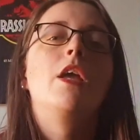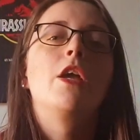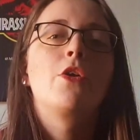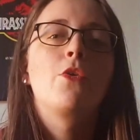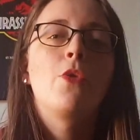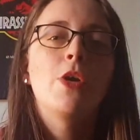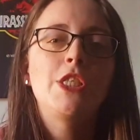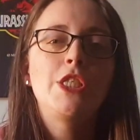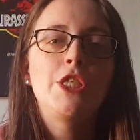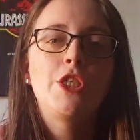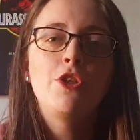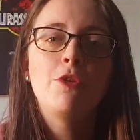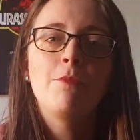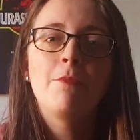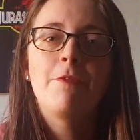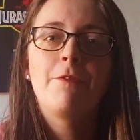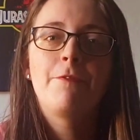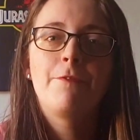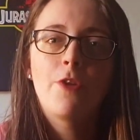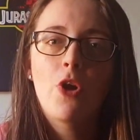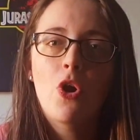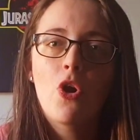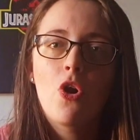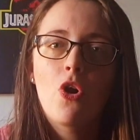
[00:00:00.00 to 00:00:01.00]
Question number
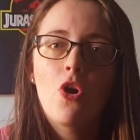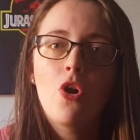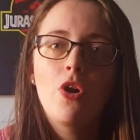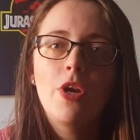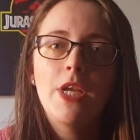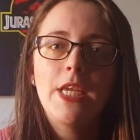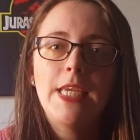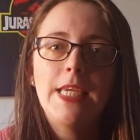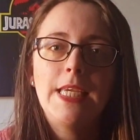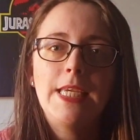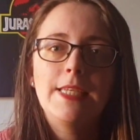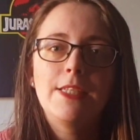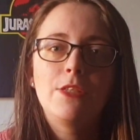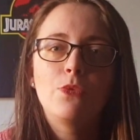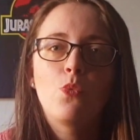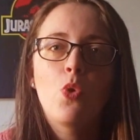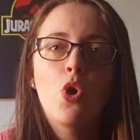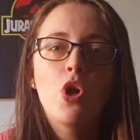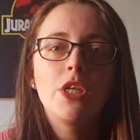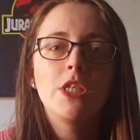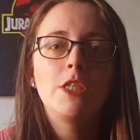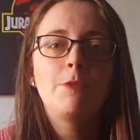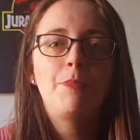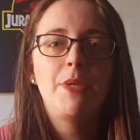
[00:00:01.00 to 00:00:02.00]
4 is,
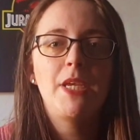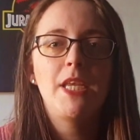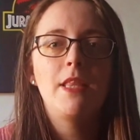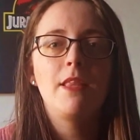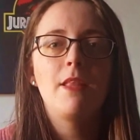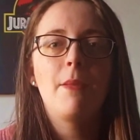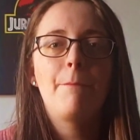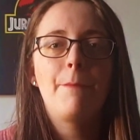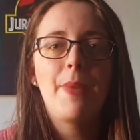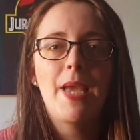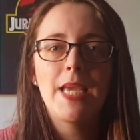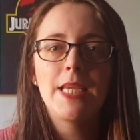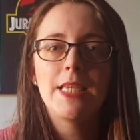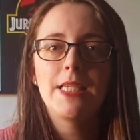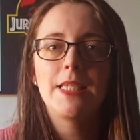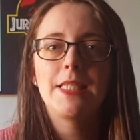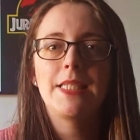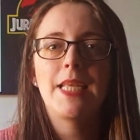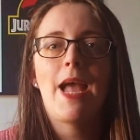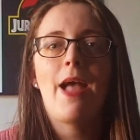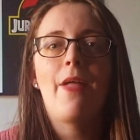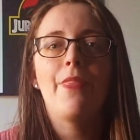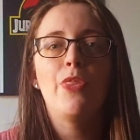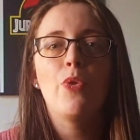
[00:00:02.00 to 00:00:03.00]
what has been the
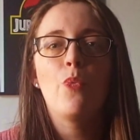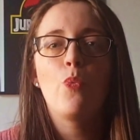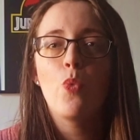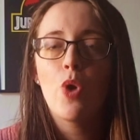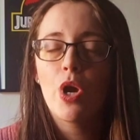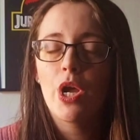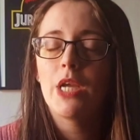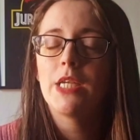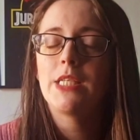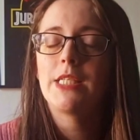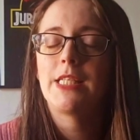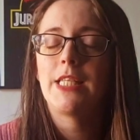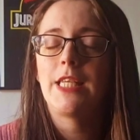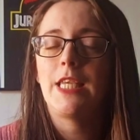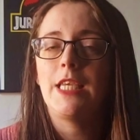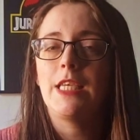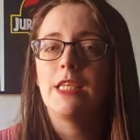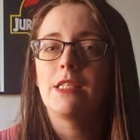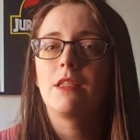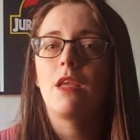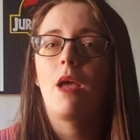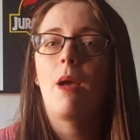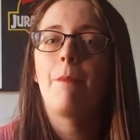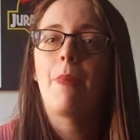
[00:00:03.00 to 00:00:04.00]
best and the worst
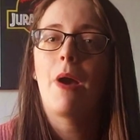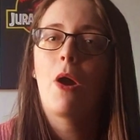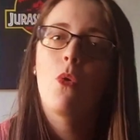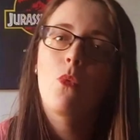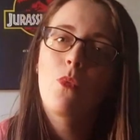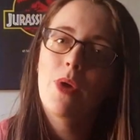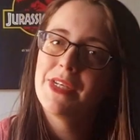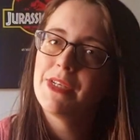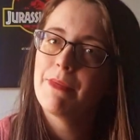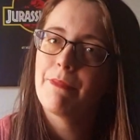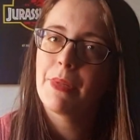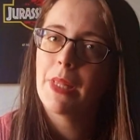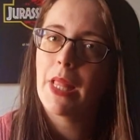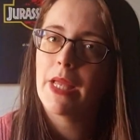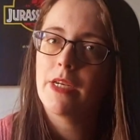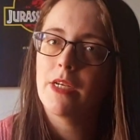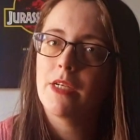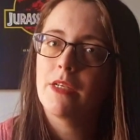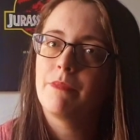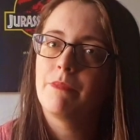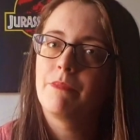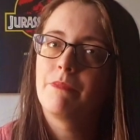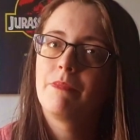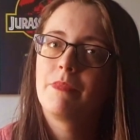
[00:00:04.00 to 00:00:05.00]
things about wedding
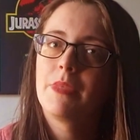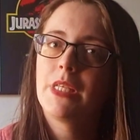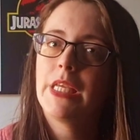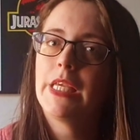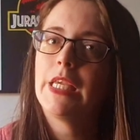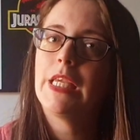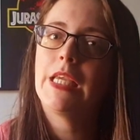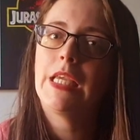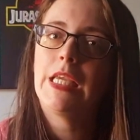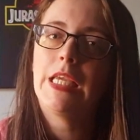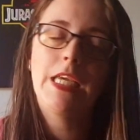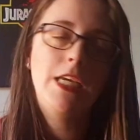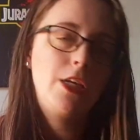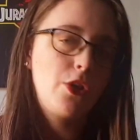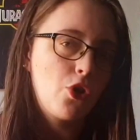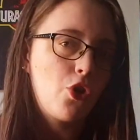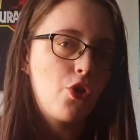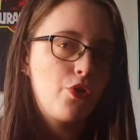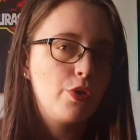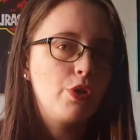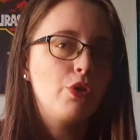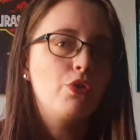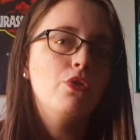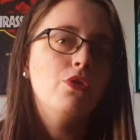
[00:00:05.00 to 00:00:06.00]
planning?
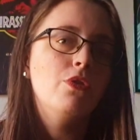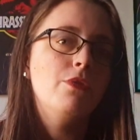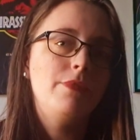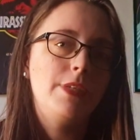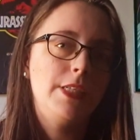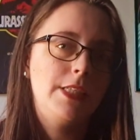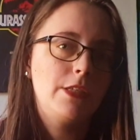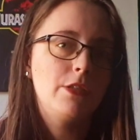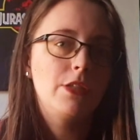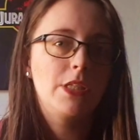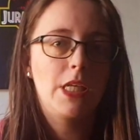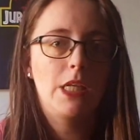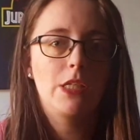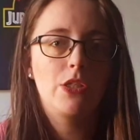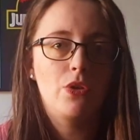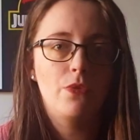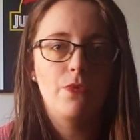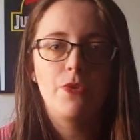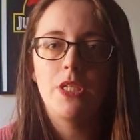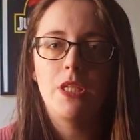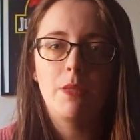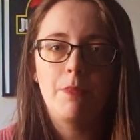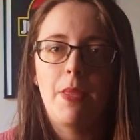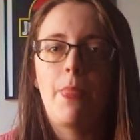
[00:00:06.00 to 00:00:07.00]
Ignoring COVID, because that's
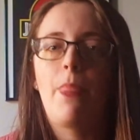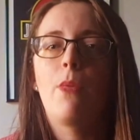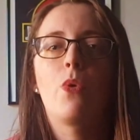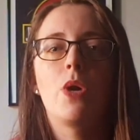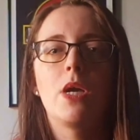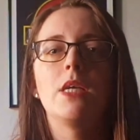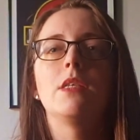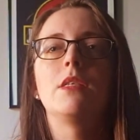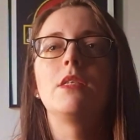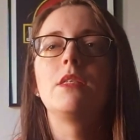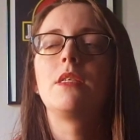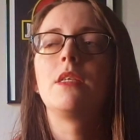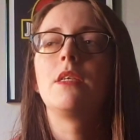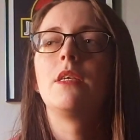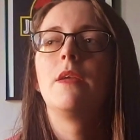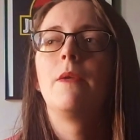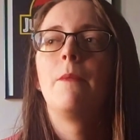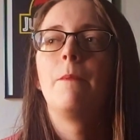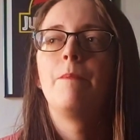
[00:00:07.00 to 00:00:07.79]
obviously been the worst.